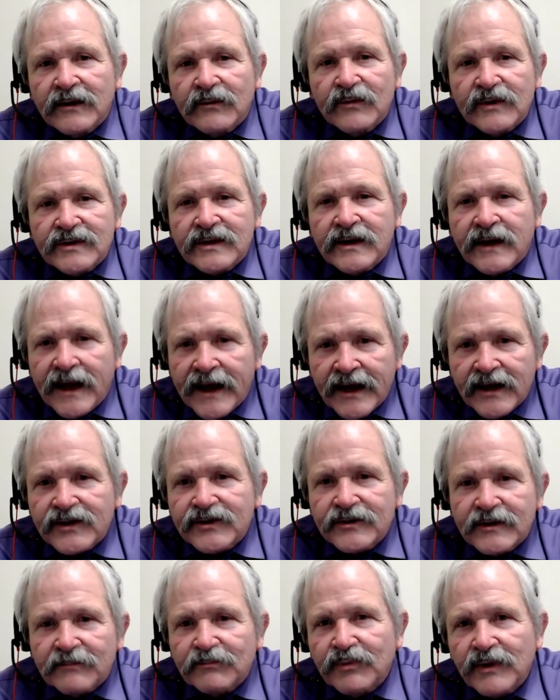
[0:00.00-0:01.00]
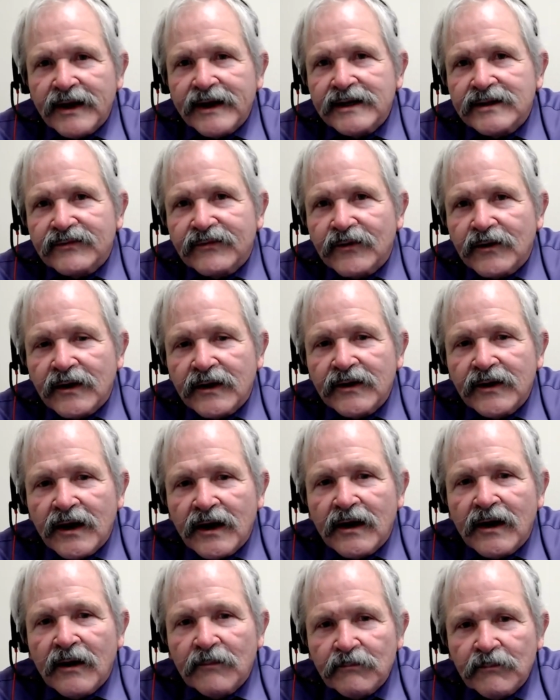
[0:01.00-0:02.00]
that was an excellent place for a
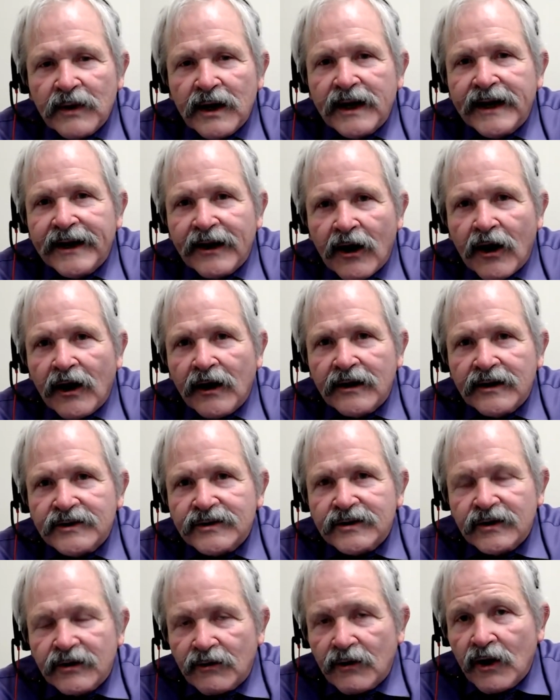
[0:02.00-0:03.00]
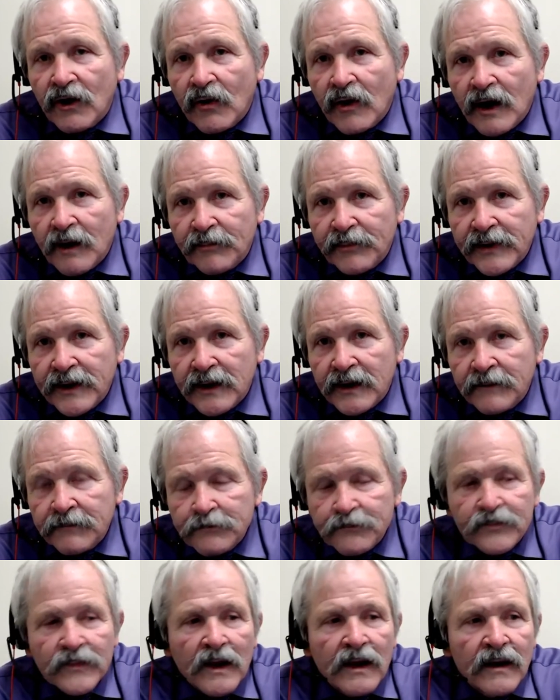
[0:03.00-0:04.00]
young budding artist to grow up in.
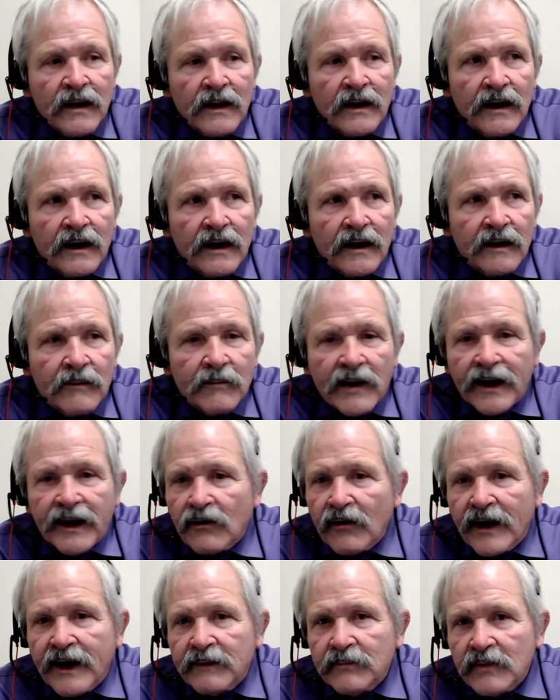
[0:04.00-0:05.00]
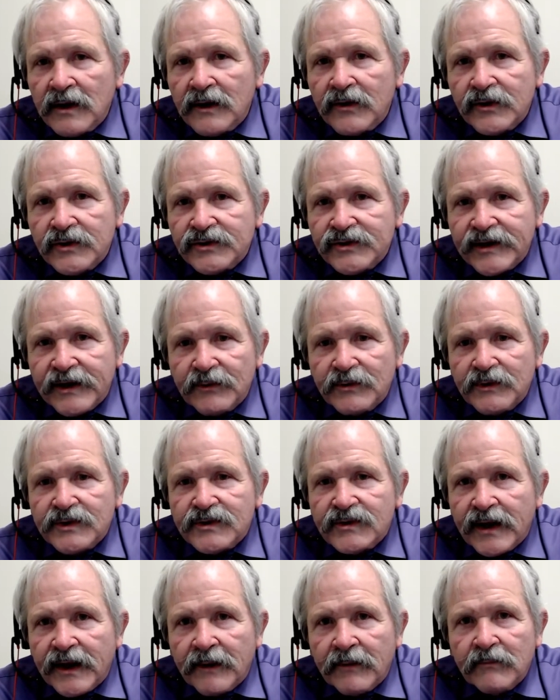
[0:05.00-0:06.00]
My grandmother, she
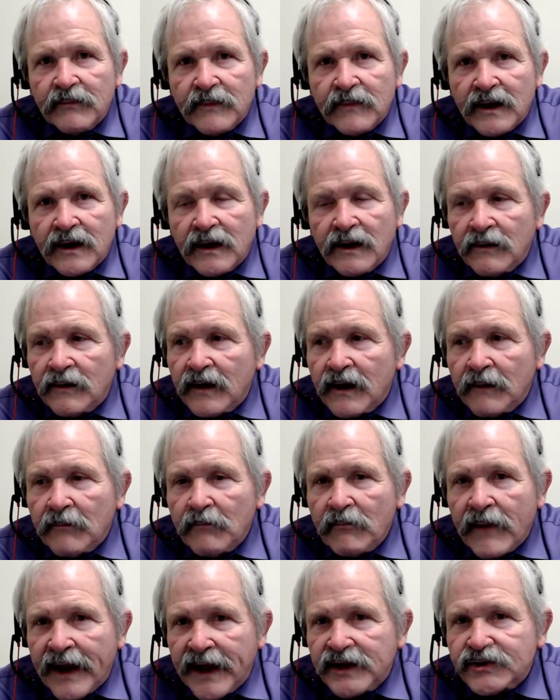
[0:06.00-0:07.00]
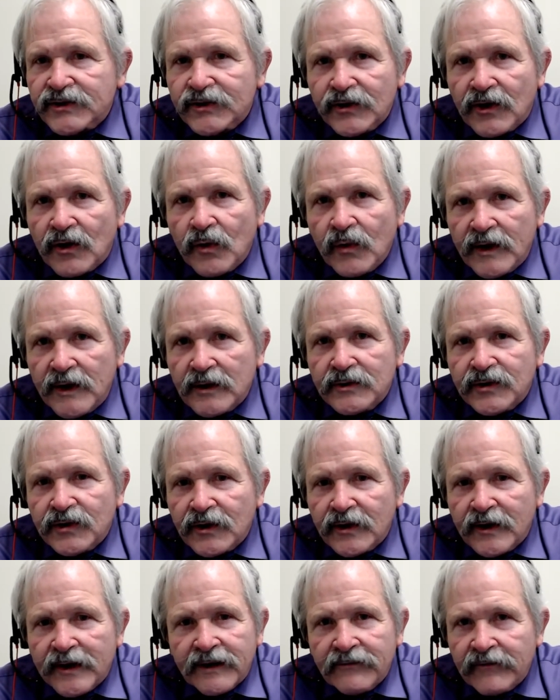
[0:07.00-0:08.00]
was a master
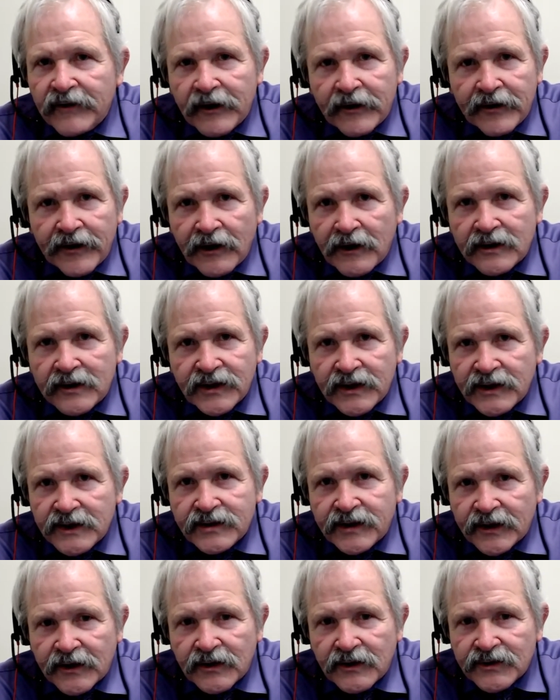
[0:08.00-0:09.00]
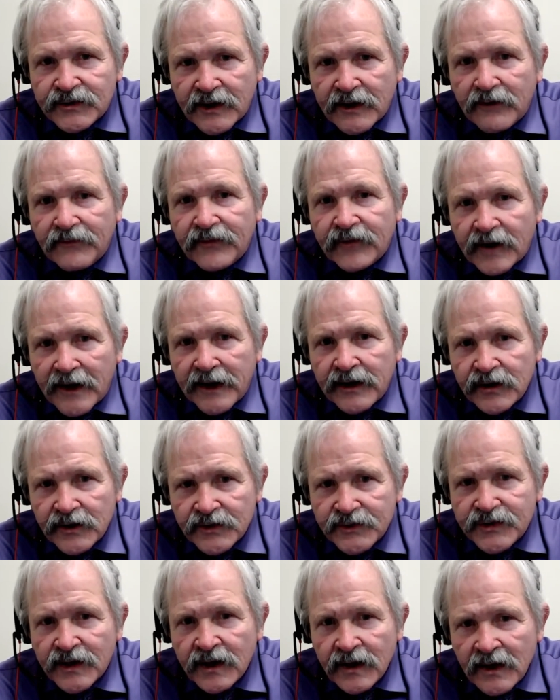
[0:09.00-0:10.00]
quilter and very artistic herself, and I
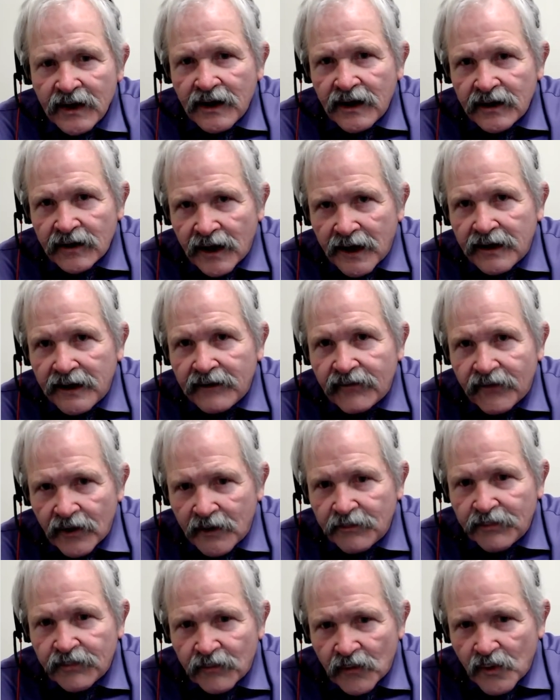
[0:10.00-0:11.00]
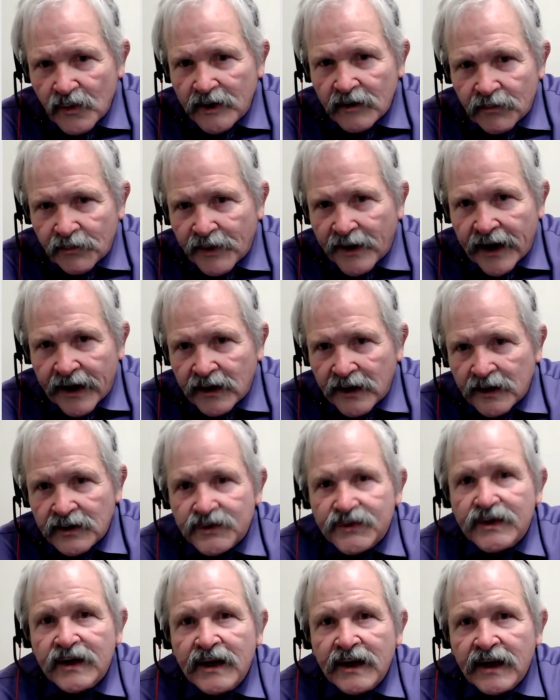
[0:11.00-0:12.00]
use a lot of her quilt
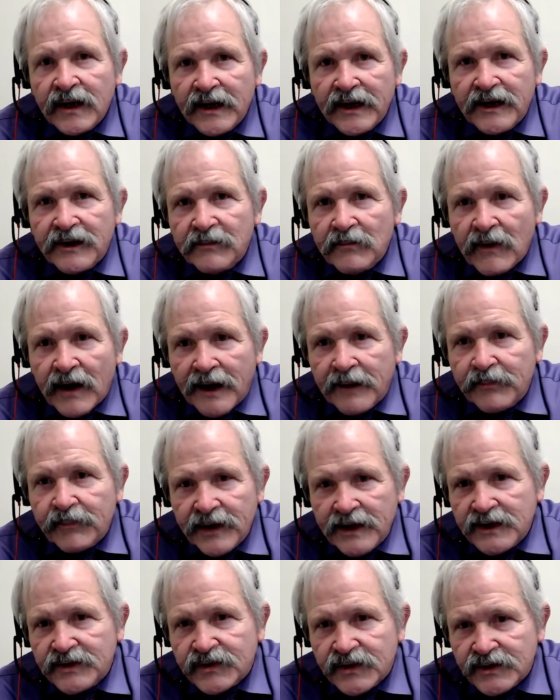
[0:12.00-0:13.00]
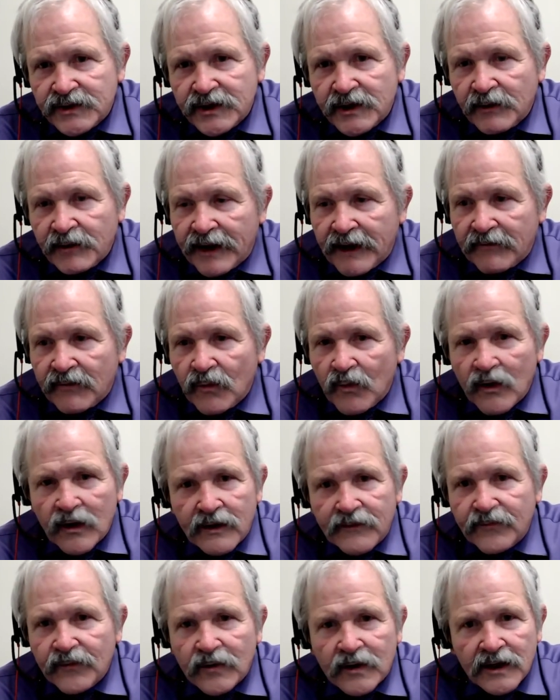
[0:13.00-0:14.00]
patterns in my pieces. You know, we have a
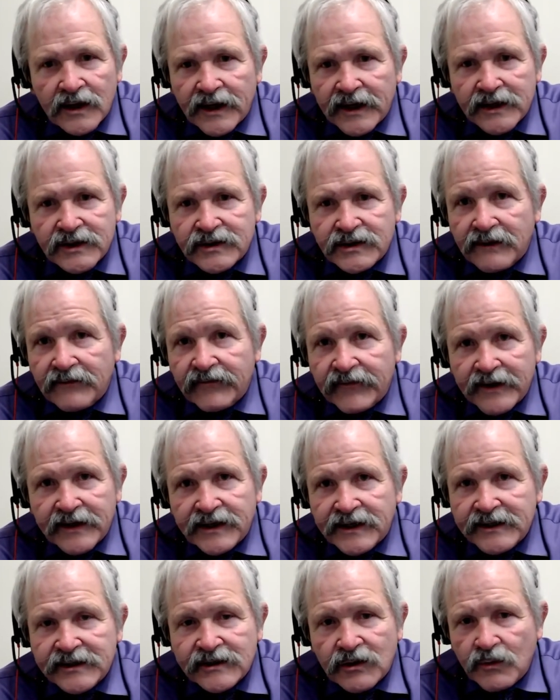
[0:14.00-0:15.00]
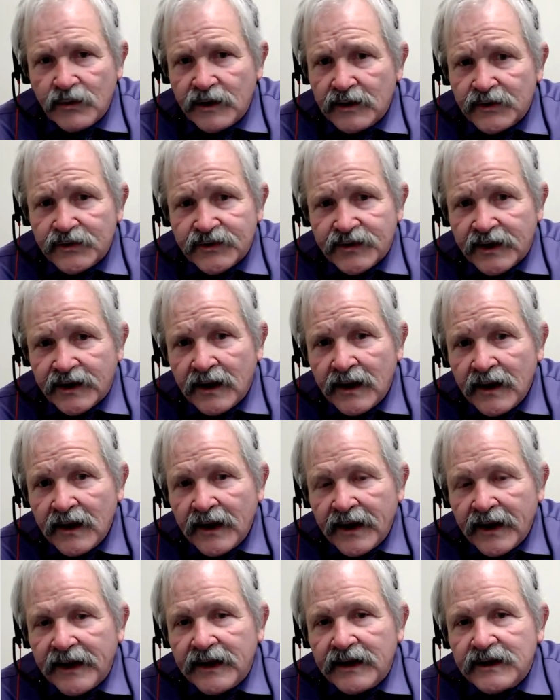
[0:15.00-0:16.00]
wonderful collection of vintage quilts, and
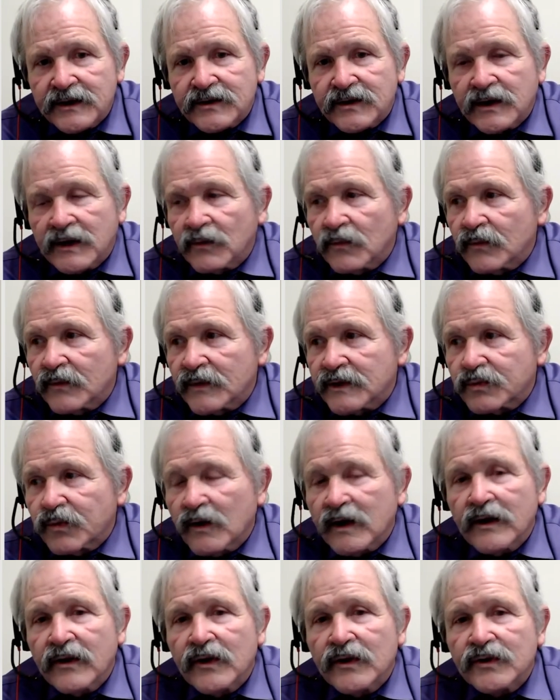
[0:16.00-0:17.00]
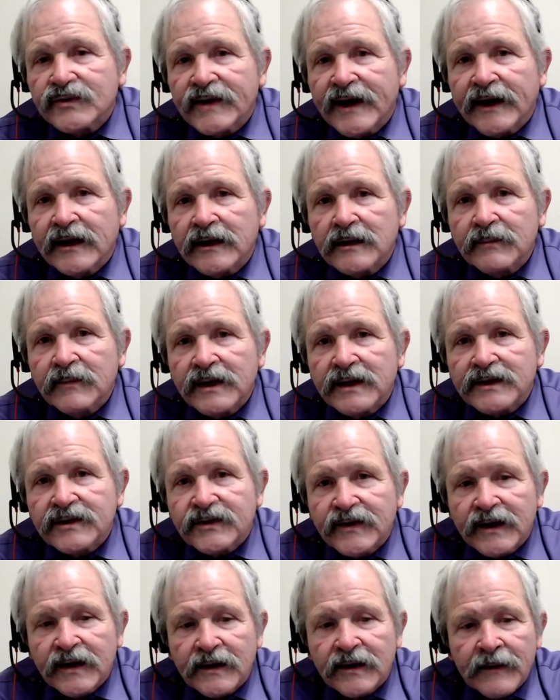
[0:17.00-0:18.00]
it's one of those elements
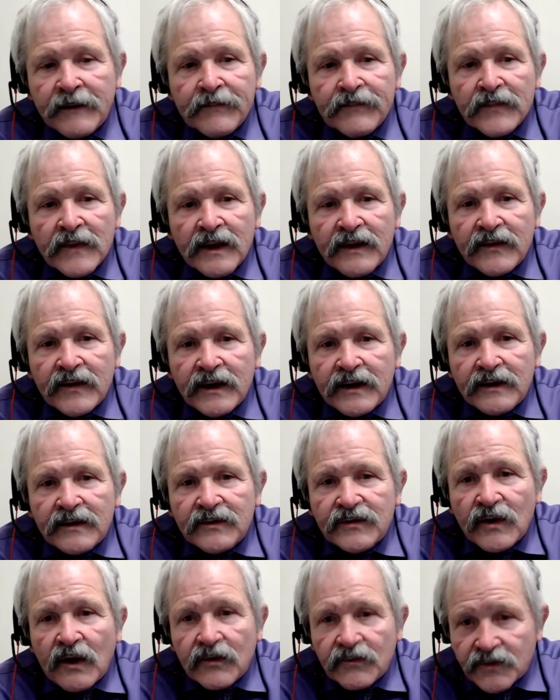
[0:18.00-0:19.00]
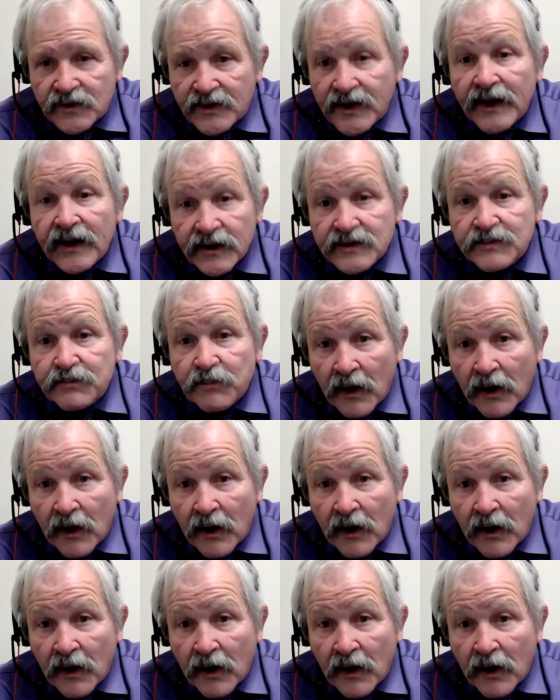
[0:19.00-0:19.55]
that is